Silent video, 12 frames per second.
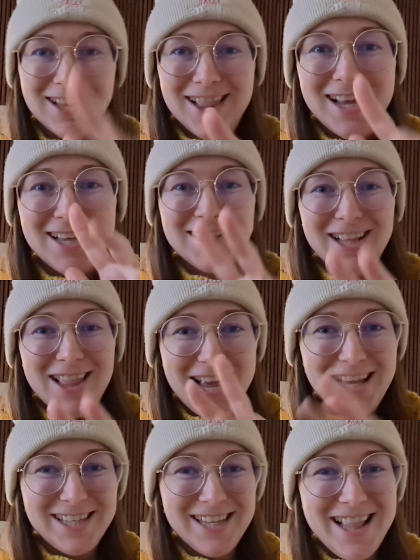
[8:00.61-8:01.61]
and this and
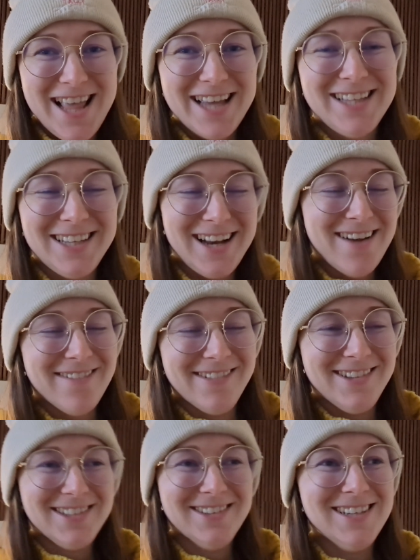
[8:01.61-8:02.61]
this and this, and
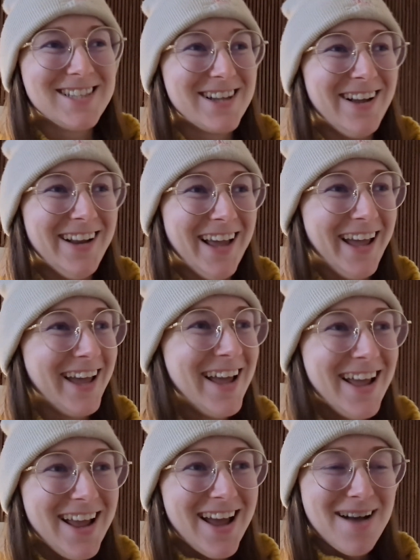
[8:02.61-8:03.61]
everyone's always got like
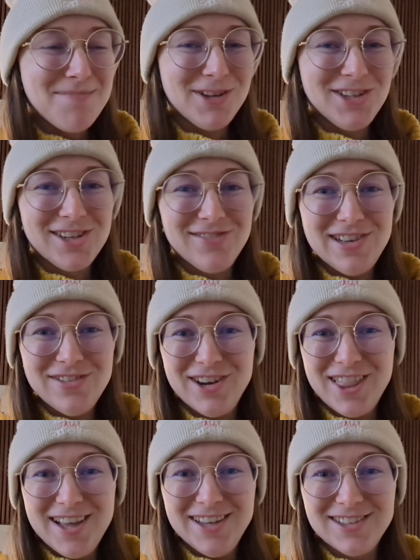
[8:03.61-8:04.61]
a bunch of
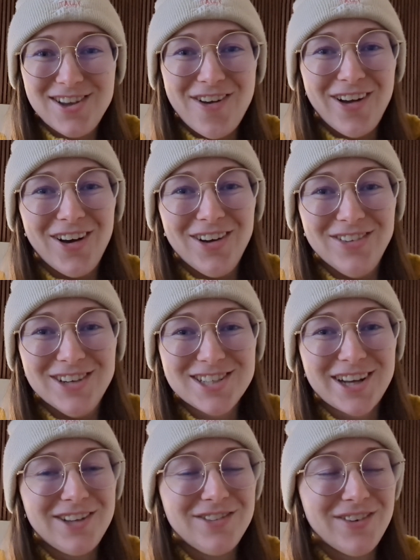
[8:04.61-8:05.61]
different things going on, which
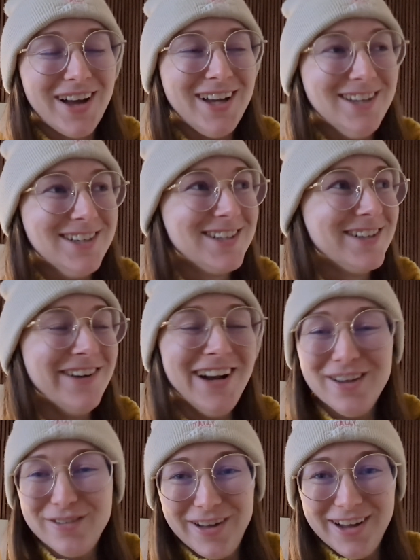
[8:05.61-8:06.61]
I find really
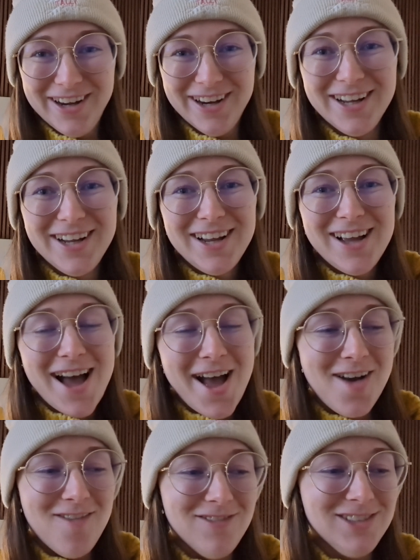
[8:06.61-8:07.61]
fun.
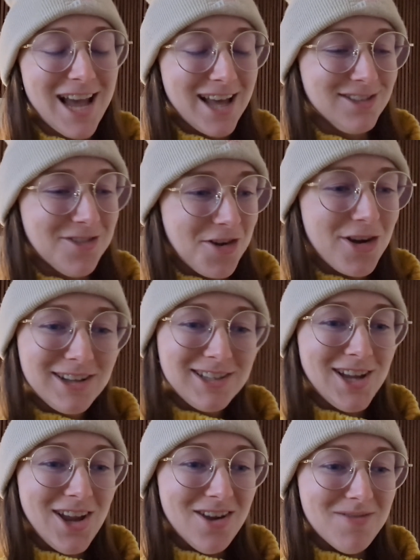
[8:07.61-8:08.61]
Yeah, so I'm going
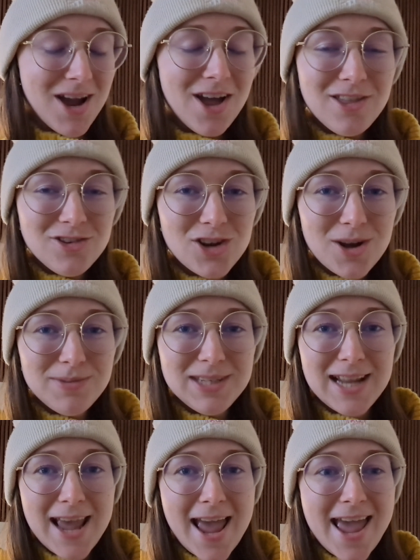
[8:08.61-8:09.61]
to my other job
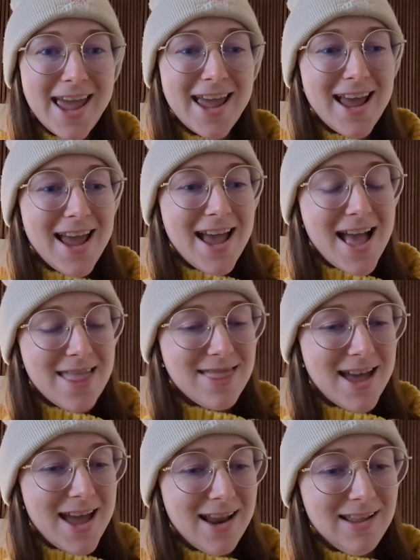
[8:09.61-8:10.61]
today, and
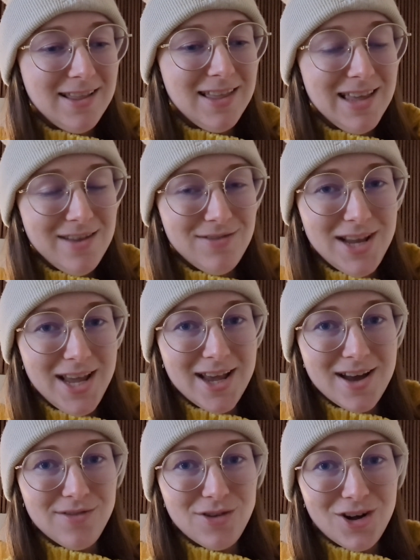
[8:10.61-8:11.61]
then in the evening
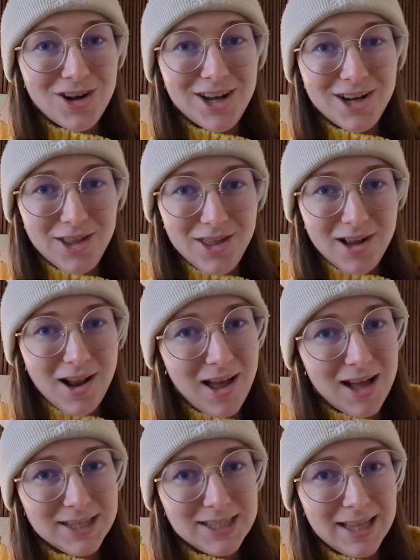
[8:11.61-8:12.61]
I've got another
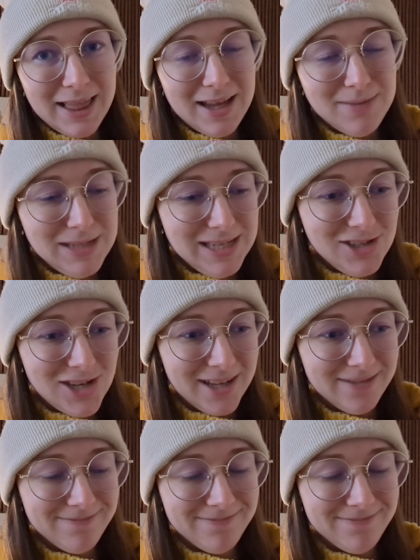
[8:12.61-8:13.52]
class that I'm teaching.